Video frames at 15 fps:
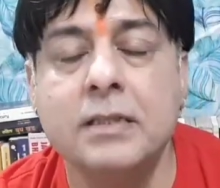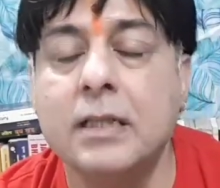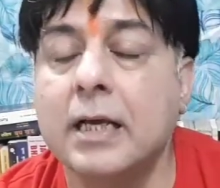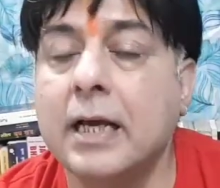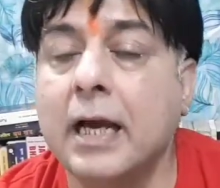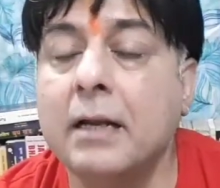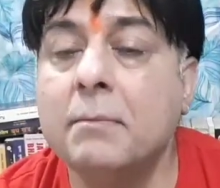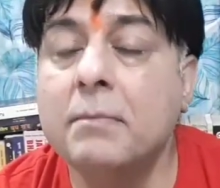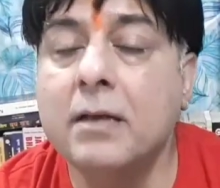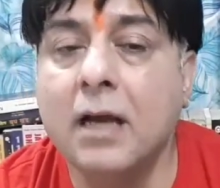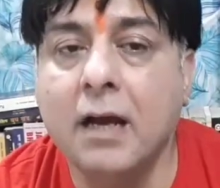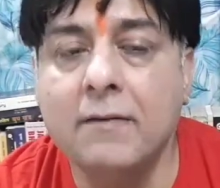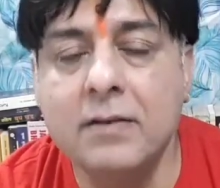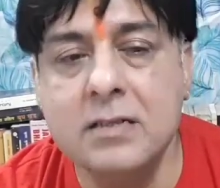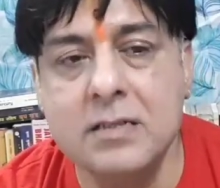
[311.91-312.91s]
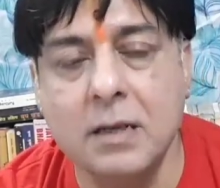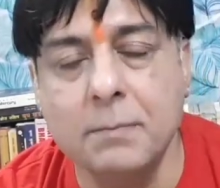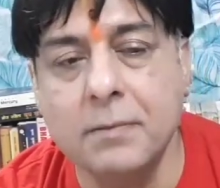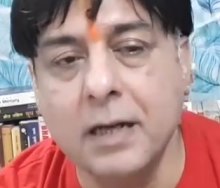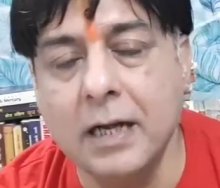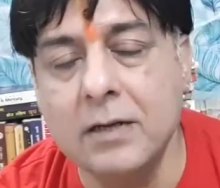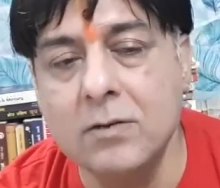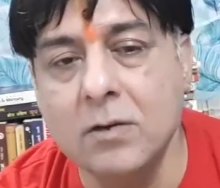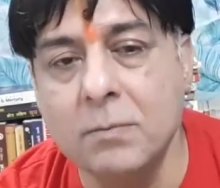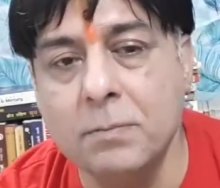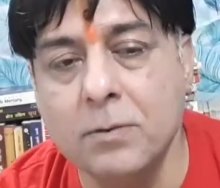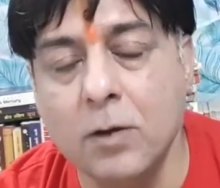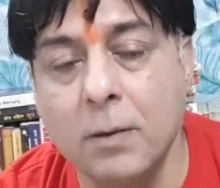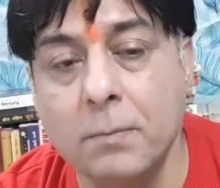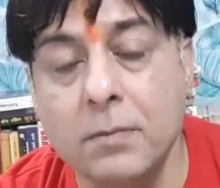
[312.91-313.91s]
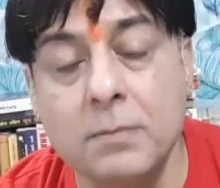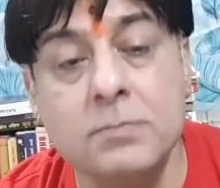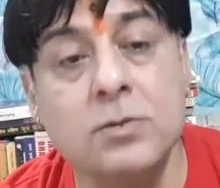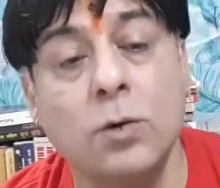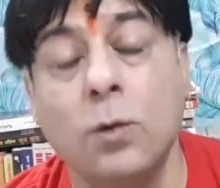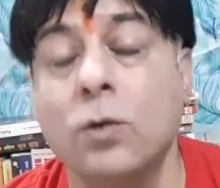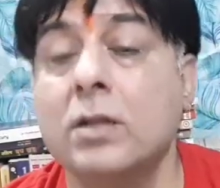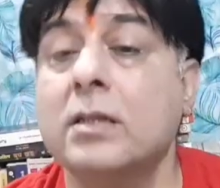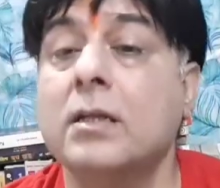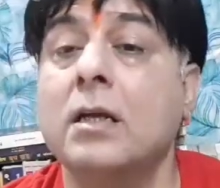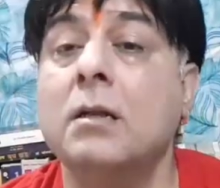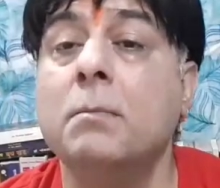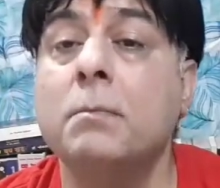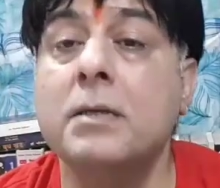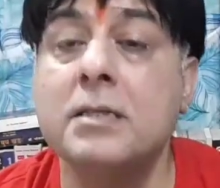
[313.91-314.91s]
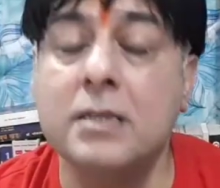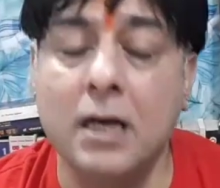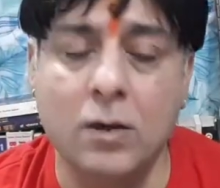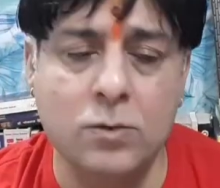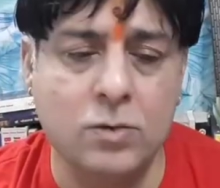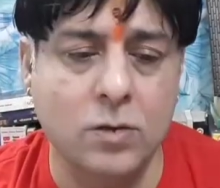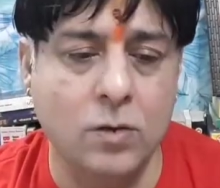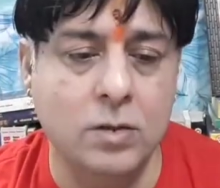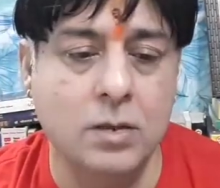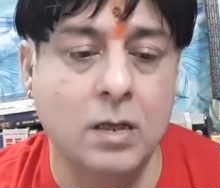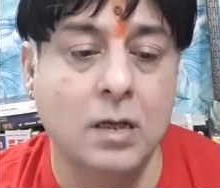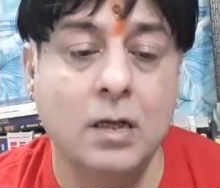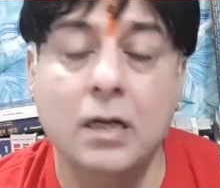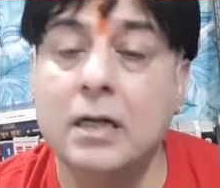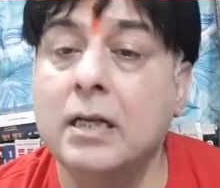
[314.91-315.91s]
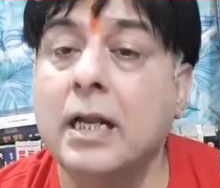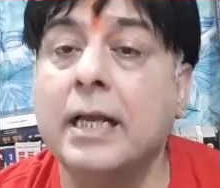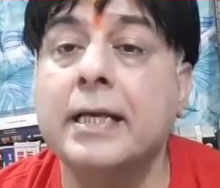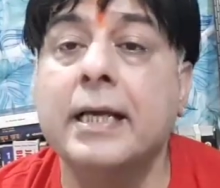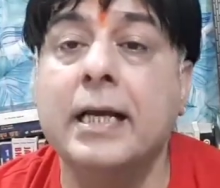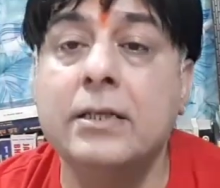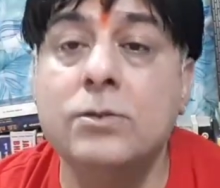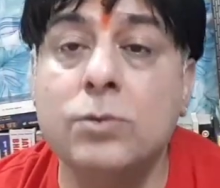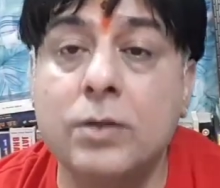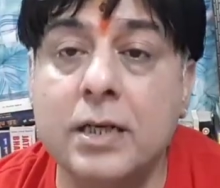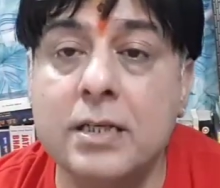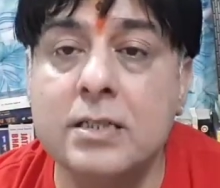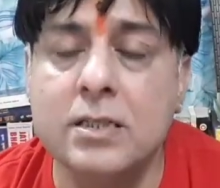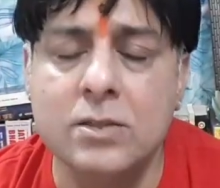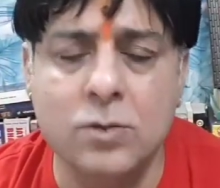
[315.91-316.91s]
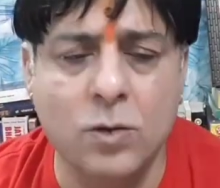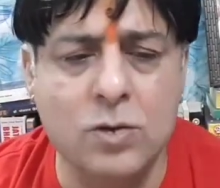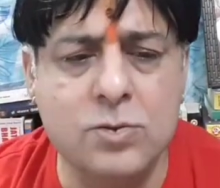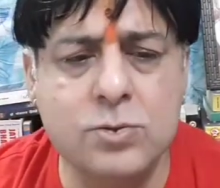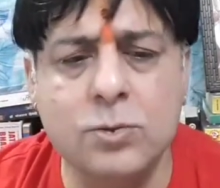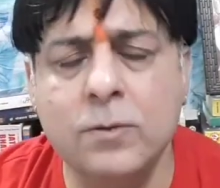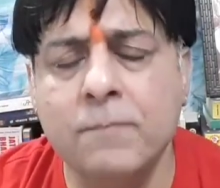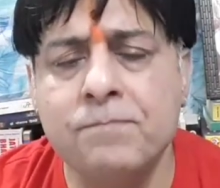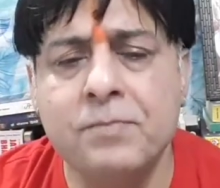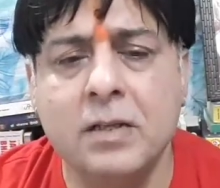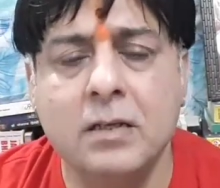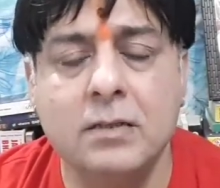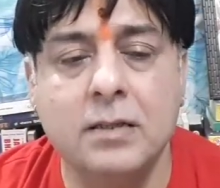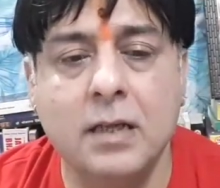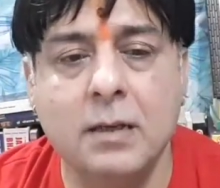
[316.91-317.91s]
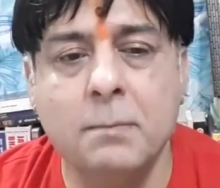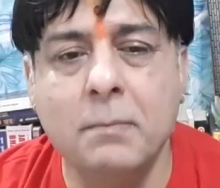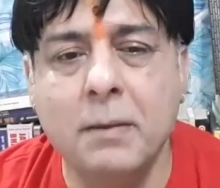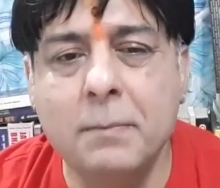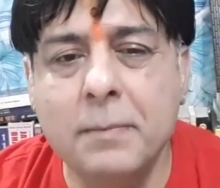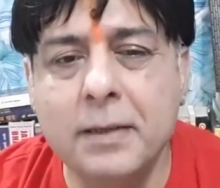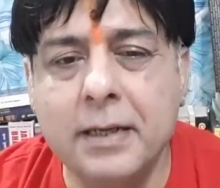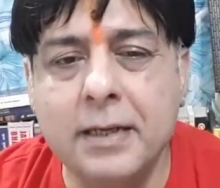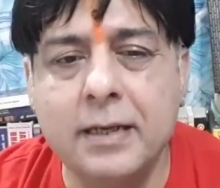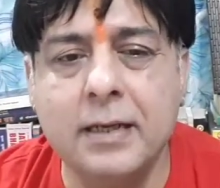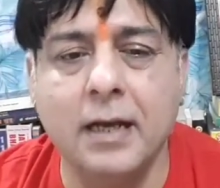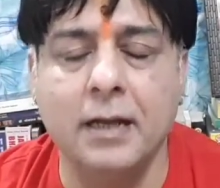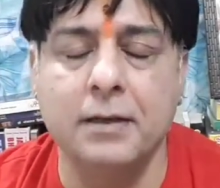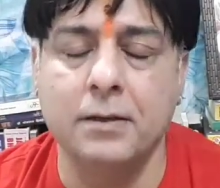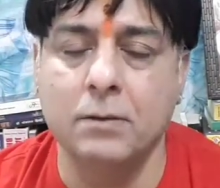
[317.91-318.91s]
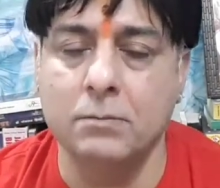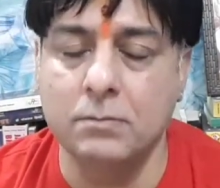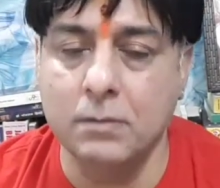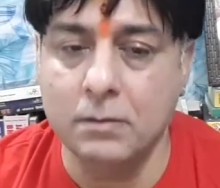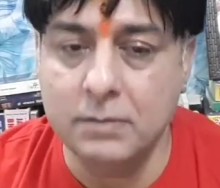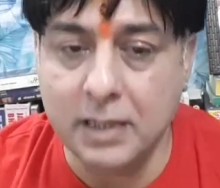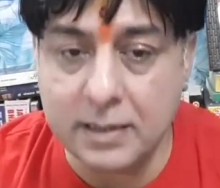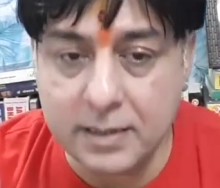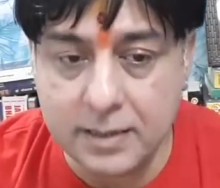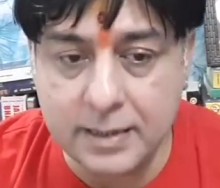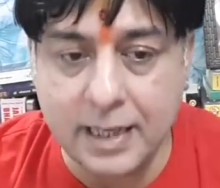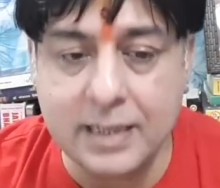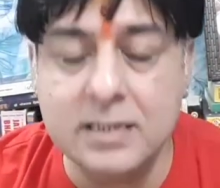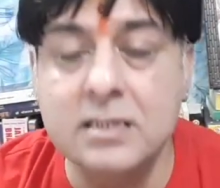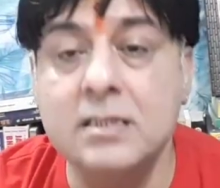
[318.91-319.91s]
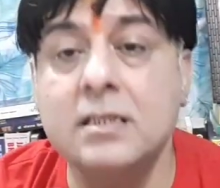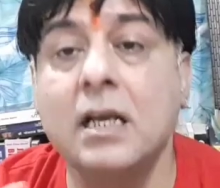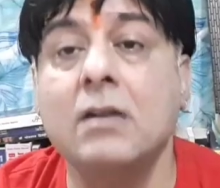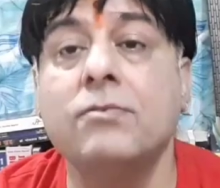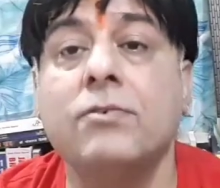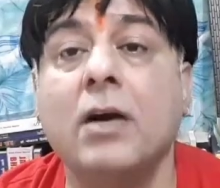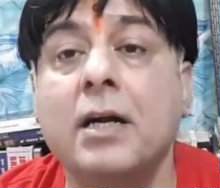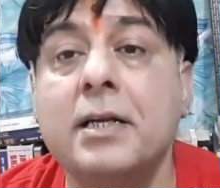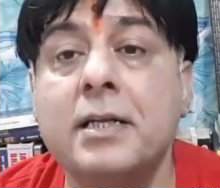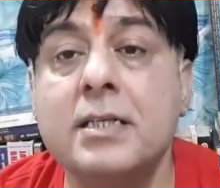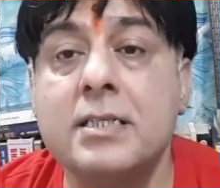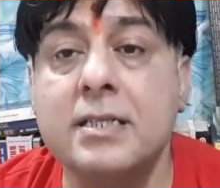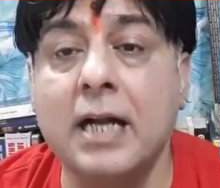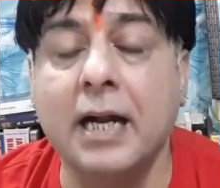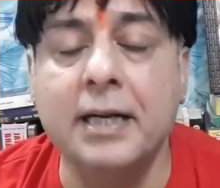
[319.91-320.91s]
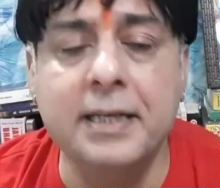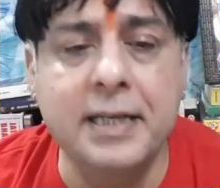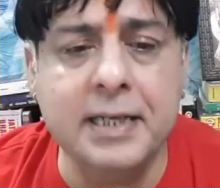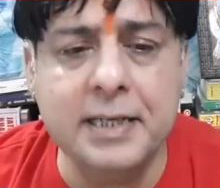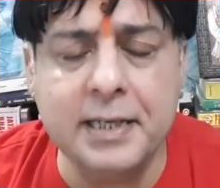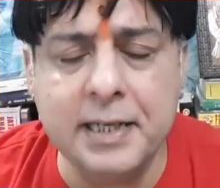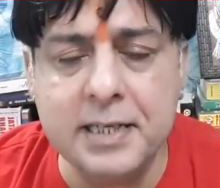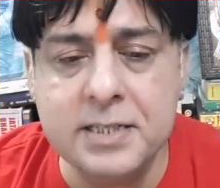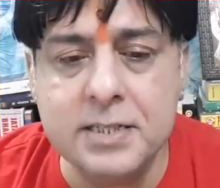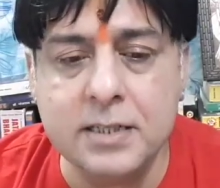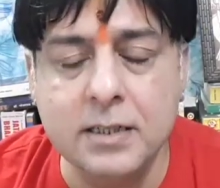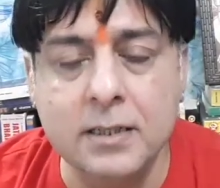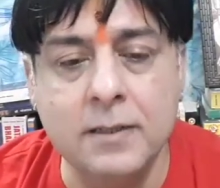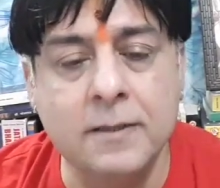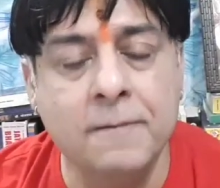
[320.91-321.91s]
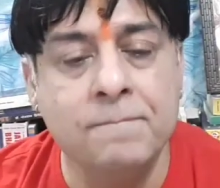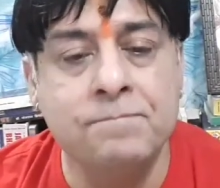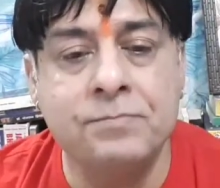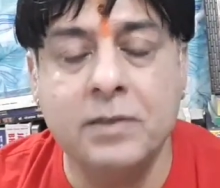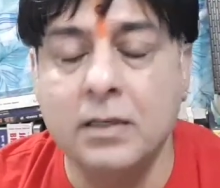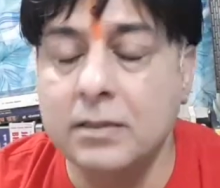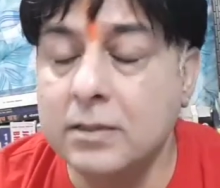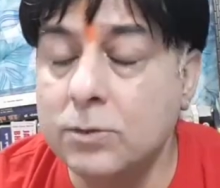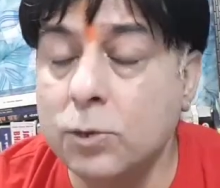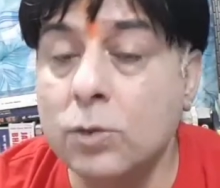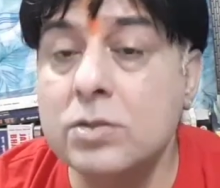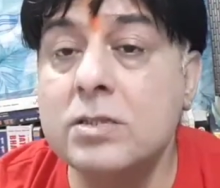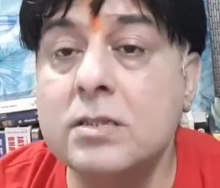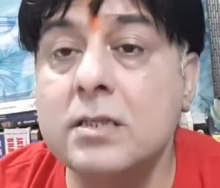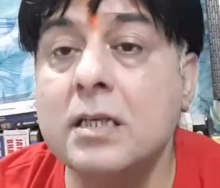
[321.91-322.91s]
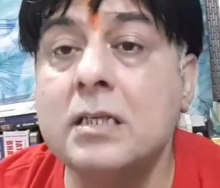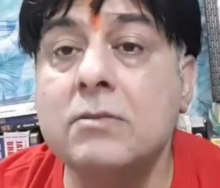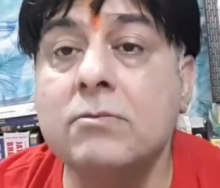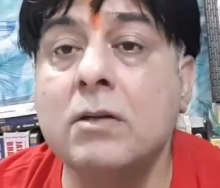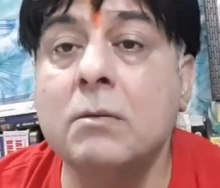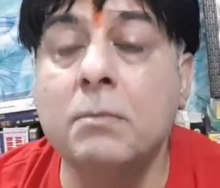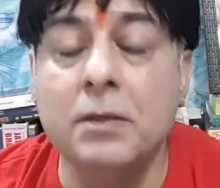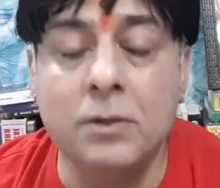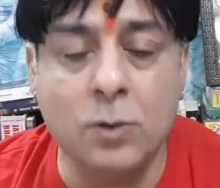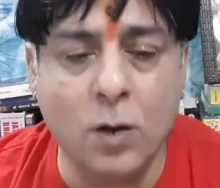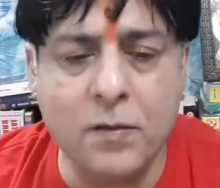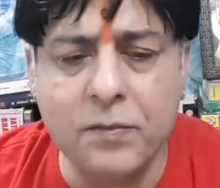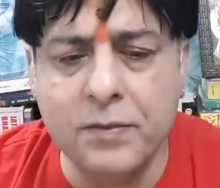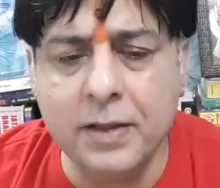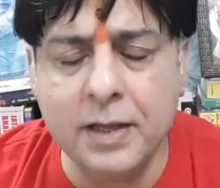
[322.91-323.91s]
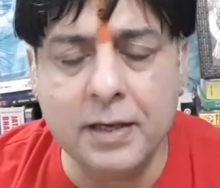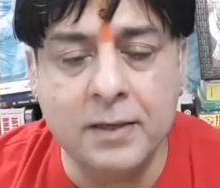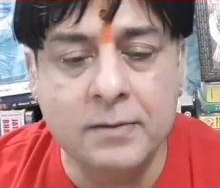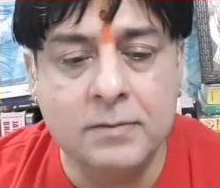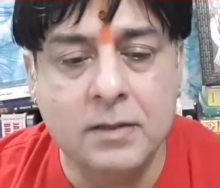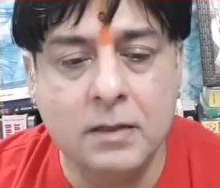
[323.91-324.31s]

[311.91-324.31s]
They can be having some kind of problems, or they'll miss out on like education also, their memory and that self understanding nature, those things will be not there.